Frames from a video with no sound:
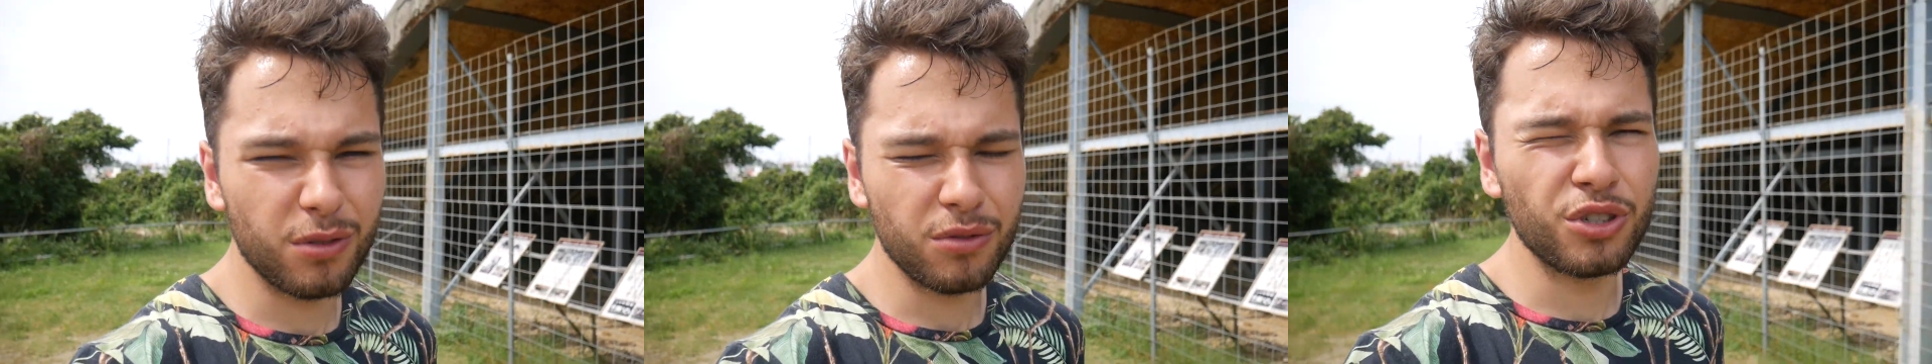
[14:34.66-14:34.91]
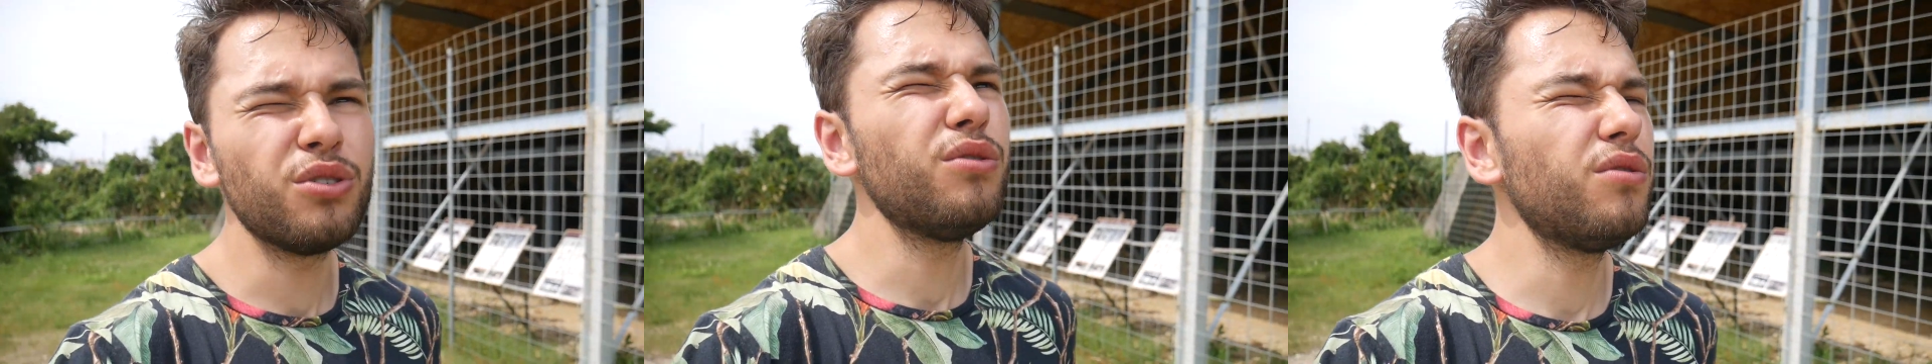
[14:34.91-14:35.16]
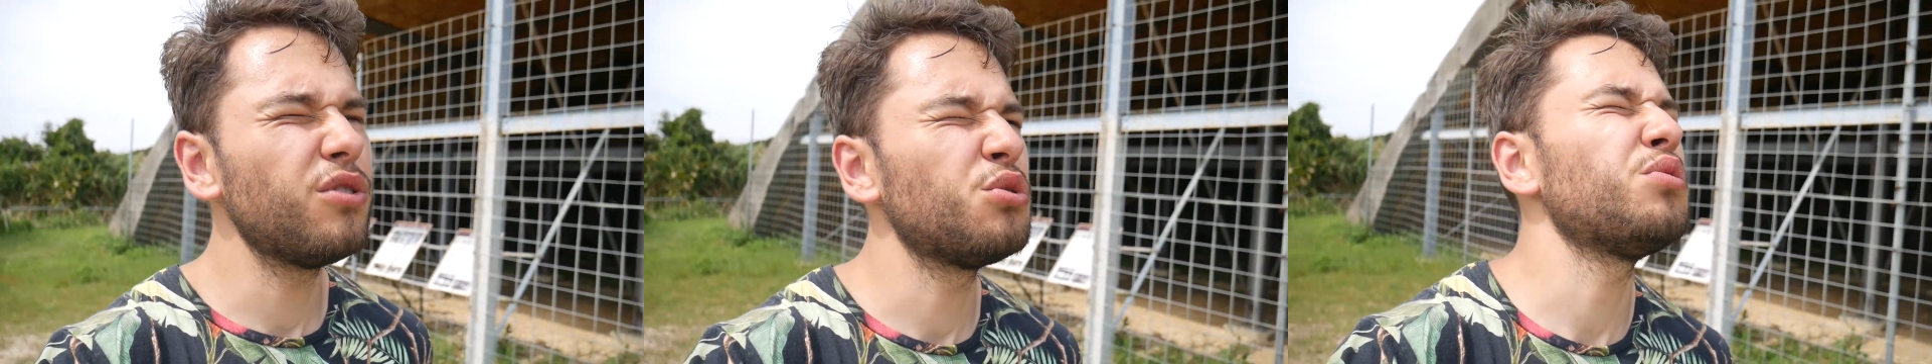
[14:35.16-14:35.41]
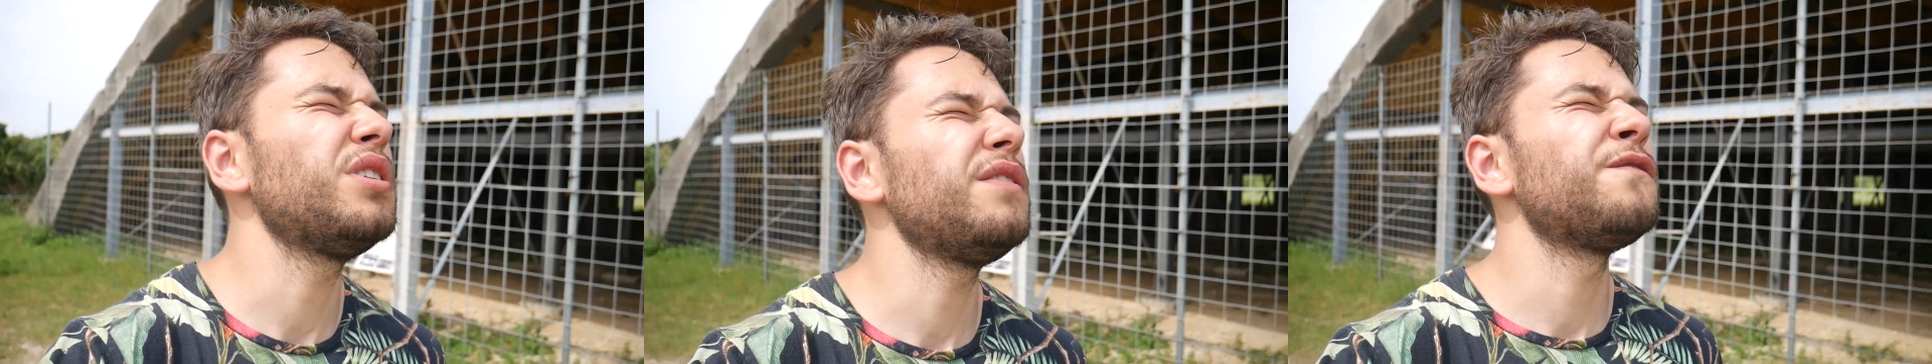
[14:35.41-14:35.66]
to June
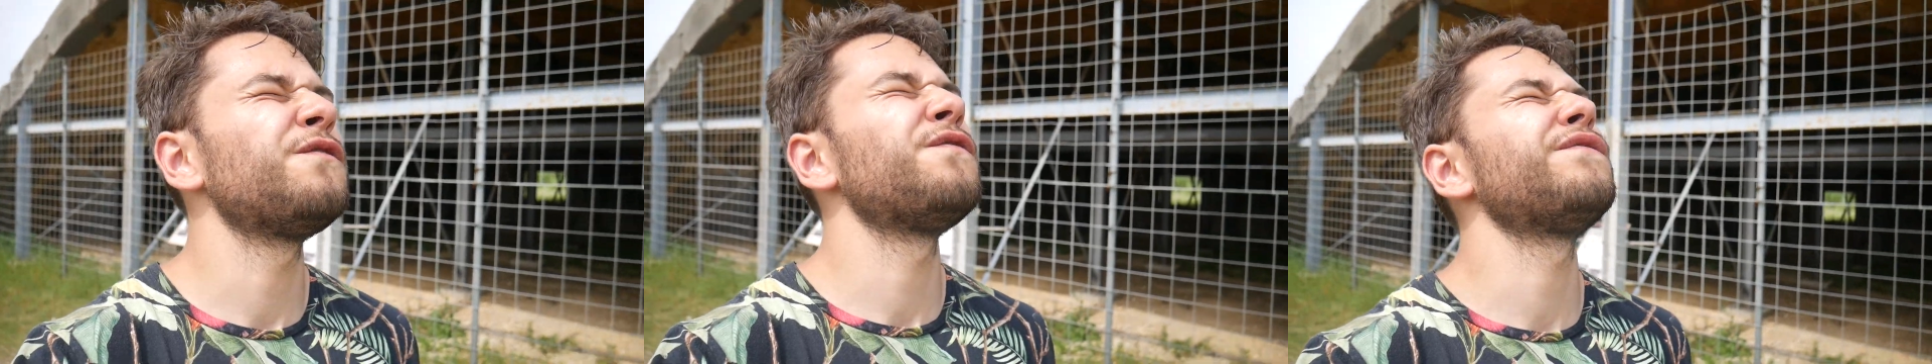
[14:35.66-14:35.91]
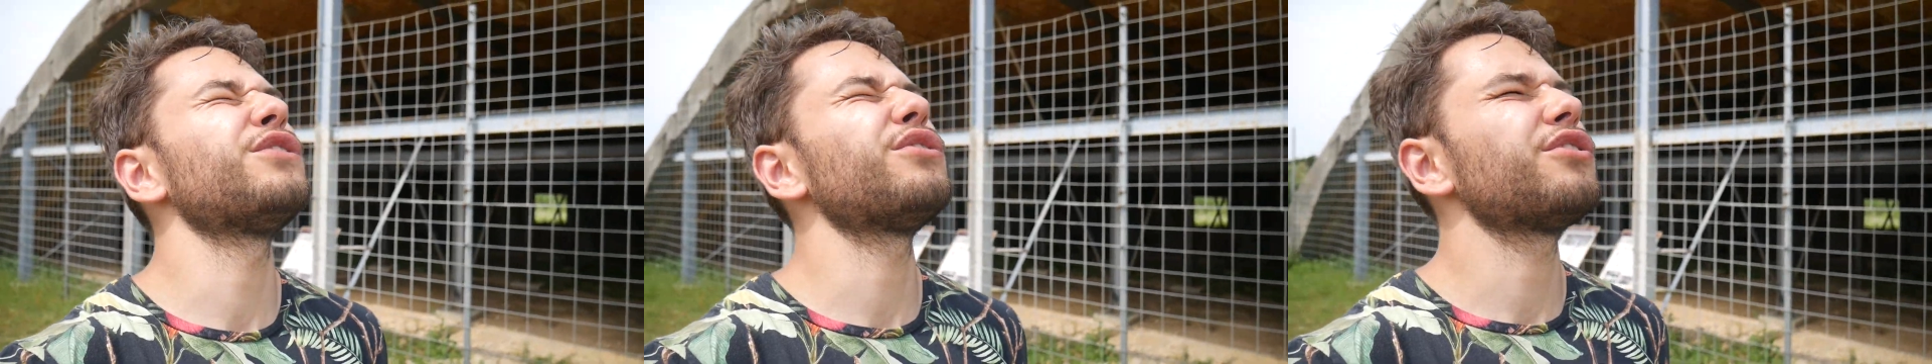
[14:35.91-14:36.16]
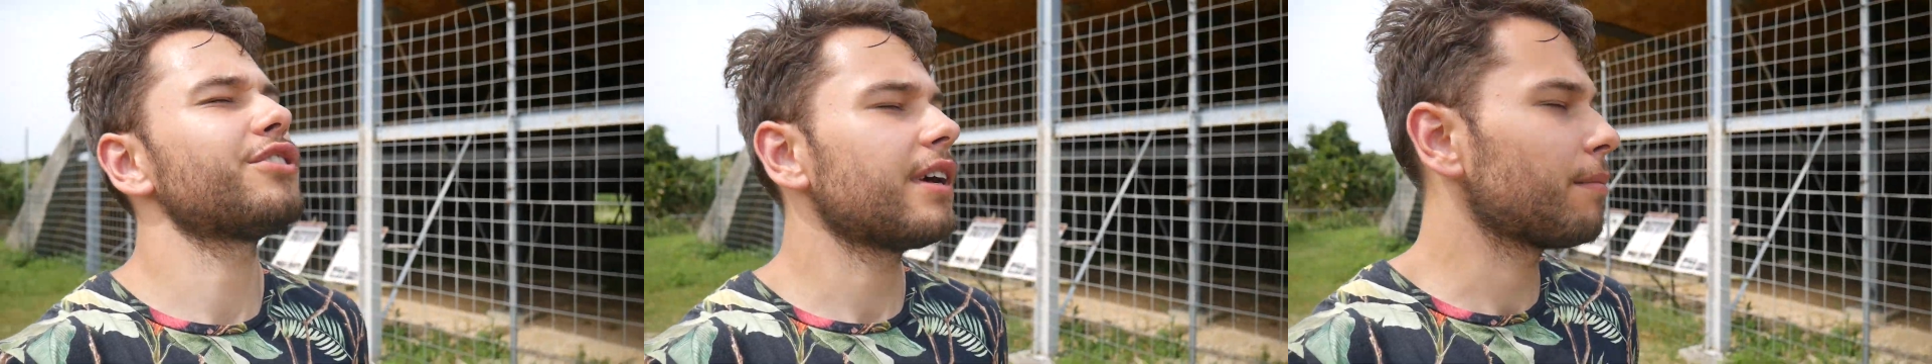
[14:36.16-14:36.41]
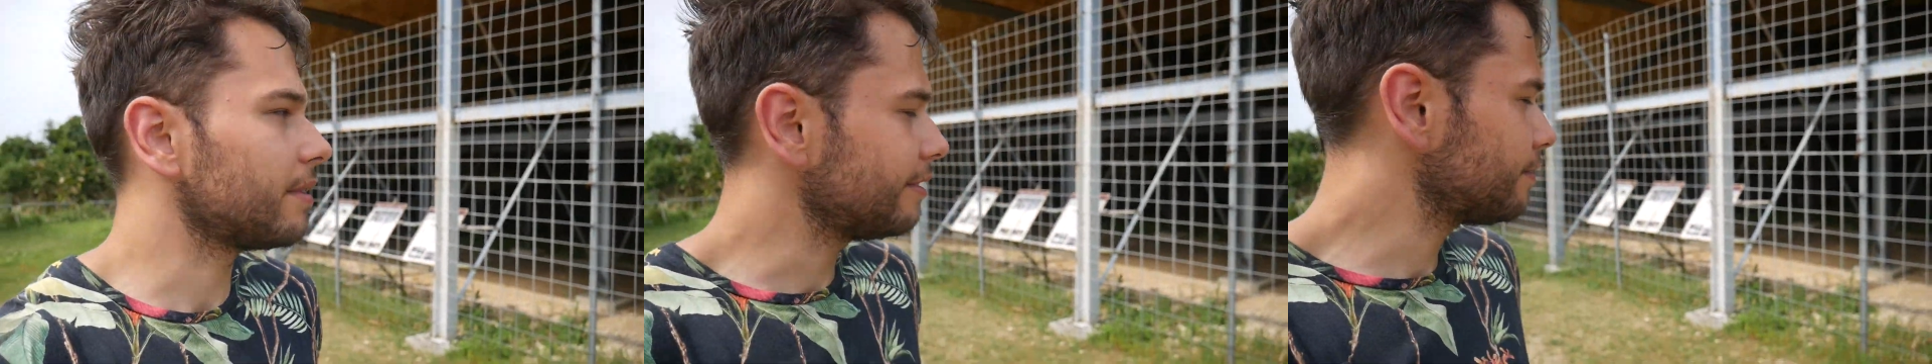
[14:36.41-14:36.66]
21st, I
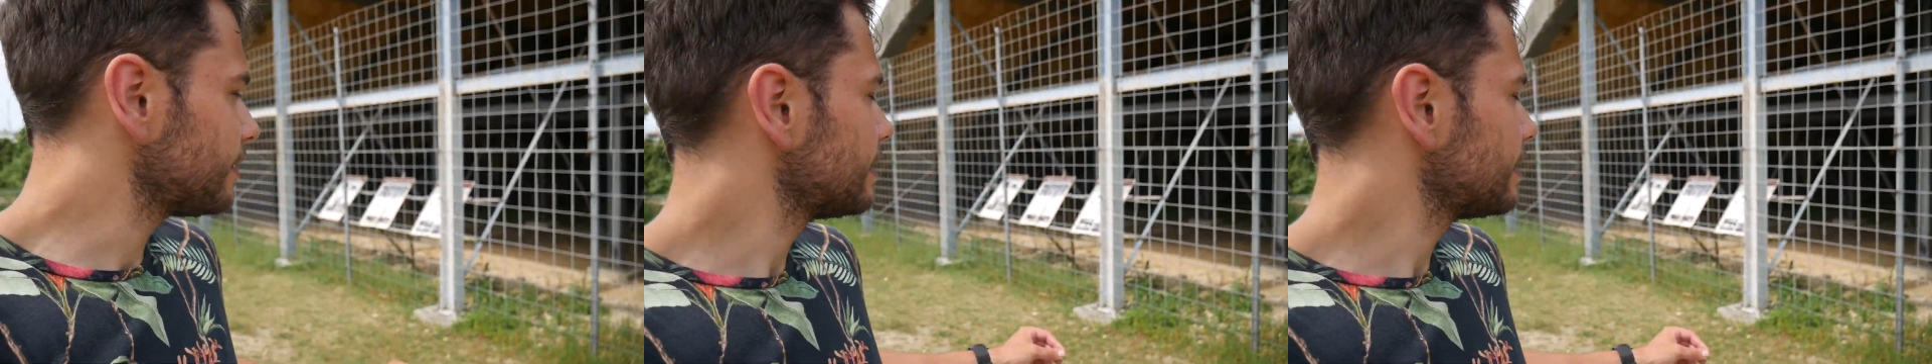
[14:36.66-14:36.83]
believe.